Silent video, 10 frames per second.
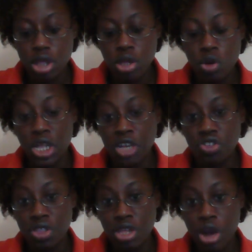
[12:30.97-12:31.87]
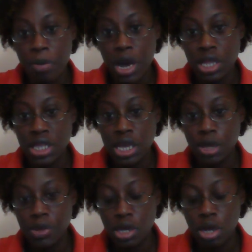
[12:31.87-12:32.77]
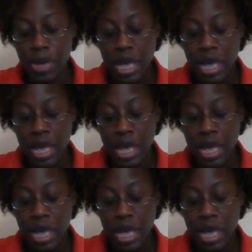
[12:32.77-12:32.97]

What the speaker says: in our bodies that can become